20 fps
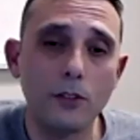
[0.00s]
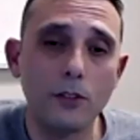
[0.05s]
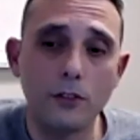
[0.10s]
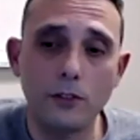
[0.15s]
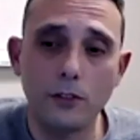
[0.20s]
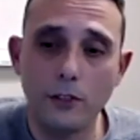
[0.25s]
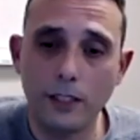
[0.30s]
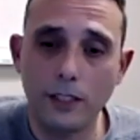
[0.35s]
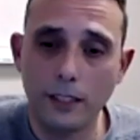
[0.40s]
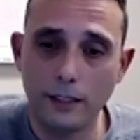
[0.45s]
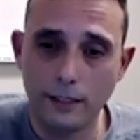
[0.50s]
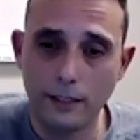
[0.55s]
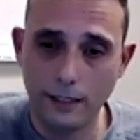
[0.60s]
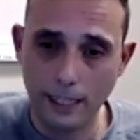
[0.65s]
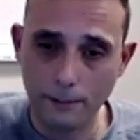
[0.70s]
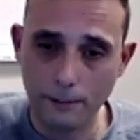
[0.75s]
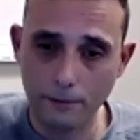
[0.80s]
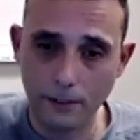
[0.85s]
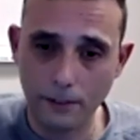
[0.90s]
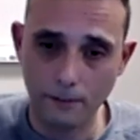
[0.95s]
you can
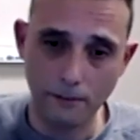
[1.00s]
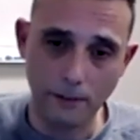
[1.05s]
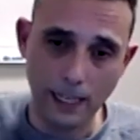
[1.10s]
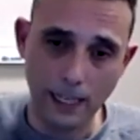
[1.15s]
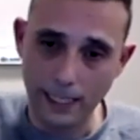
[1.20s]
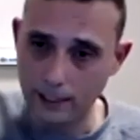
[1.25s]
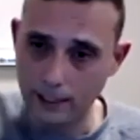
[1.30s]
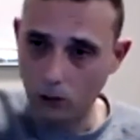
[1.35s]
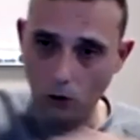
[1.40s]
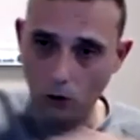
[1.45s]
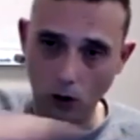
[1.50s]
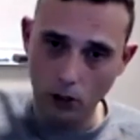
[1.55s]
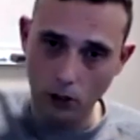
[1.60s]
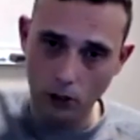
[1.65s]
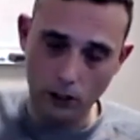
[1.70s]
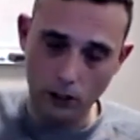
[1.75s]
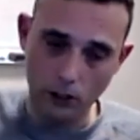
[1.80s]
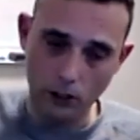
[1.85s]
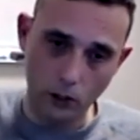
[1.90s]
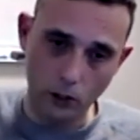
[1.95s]
definitely find all
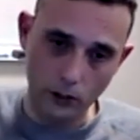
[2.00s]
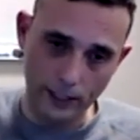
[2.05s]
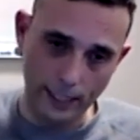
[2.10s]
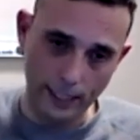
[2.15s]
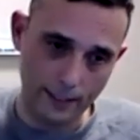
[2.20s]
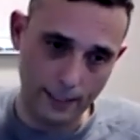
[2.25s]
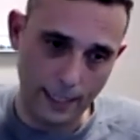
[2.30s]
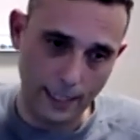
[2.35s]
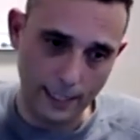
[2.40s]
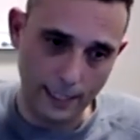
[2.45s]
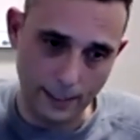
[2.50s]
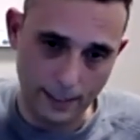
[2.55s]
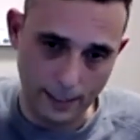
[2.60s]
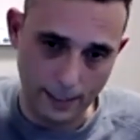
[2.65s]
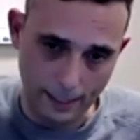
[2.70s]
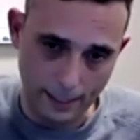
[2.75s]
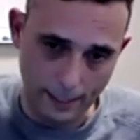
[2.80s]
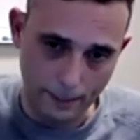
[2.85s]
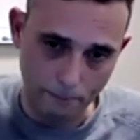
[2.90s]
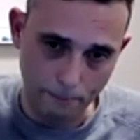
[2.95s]
our all Deskside's
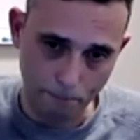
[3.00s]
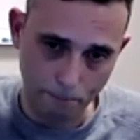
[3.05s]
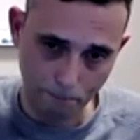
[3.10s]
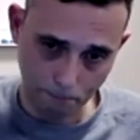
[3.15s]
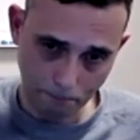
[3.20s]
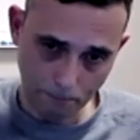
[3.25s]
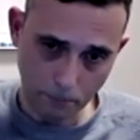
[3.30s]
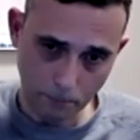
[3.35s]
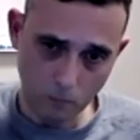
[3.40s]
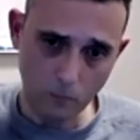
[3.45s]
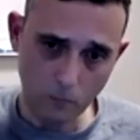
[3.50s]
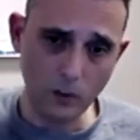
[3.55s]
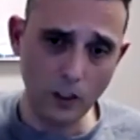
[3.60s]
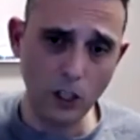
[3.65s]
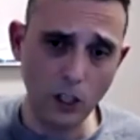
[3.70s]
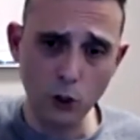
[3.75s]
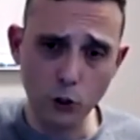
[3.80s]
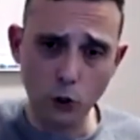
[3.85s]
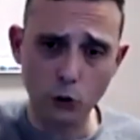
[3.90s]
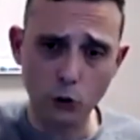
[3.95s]
um,
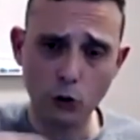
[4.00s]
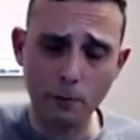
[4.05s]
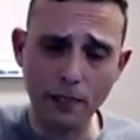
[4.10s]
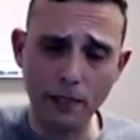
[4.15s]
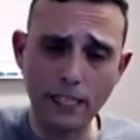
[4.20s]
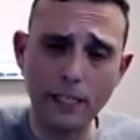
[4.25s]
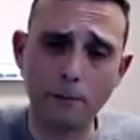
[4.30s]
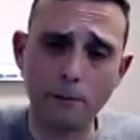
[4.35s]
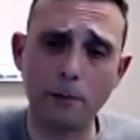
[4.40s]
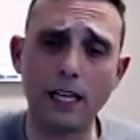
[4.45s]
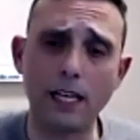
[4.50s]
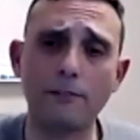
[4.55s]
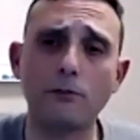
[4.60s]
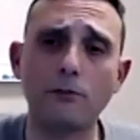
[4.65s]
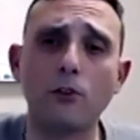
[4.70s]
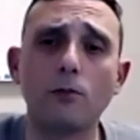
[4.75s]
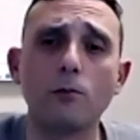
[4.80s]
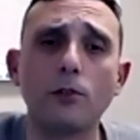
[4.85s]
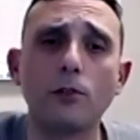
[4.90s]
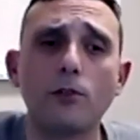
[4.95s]
social media
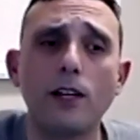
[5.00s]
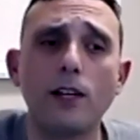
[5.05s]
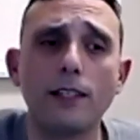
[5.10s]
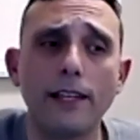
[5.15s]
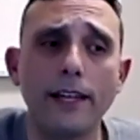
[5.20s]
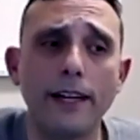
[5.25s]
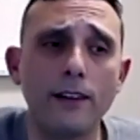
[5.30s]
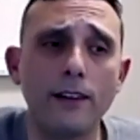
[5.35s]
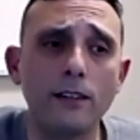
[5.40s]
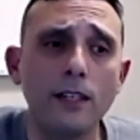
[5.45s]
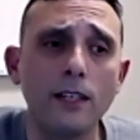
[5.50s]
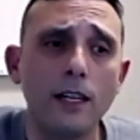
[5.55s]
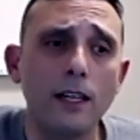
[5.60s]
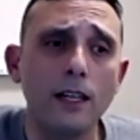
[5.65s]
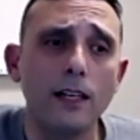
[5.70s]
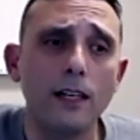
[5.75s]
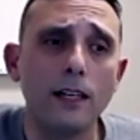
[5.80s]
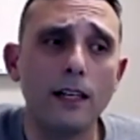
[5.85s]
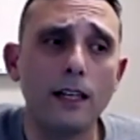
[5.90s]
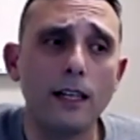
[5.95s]
platforms are on there.
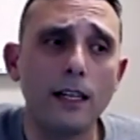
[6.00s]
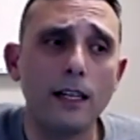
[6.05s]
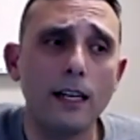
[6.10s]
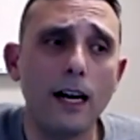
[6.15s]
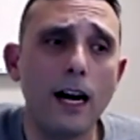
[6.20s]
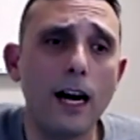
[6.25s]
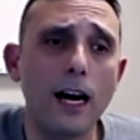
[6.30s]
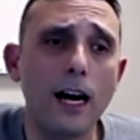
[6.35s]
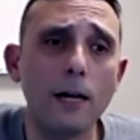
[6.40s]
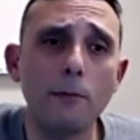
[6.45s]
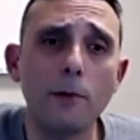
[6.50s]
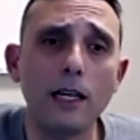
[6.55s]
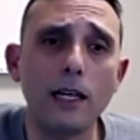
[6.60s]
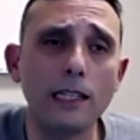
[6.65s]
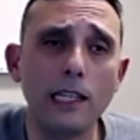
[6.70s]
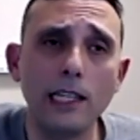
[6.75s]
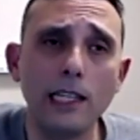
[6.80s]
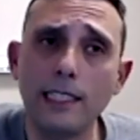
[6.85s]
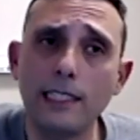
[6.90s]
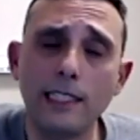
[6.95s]
Uh, I'm on
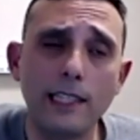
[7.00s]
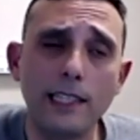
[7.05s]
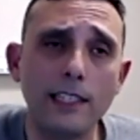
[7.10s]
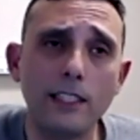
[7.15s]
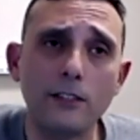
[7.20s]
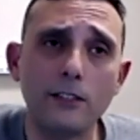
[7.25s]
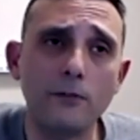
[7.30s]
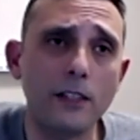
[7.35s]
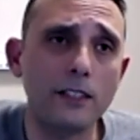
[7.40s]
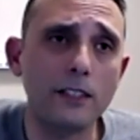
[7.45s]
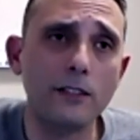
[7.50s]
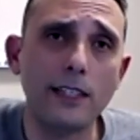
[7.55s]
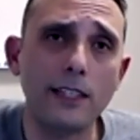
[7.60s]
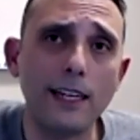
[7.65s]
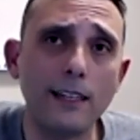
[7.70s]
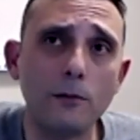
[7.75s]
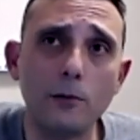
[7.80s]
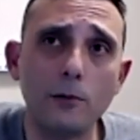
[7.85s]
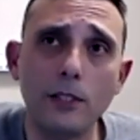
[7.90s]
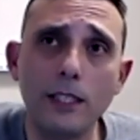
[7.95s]
LinkedIn as Victor
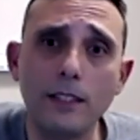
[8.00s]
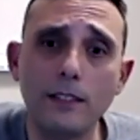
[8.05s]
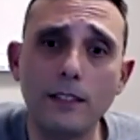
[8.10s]
Calabrese.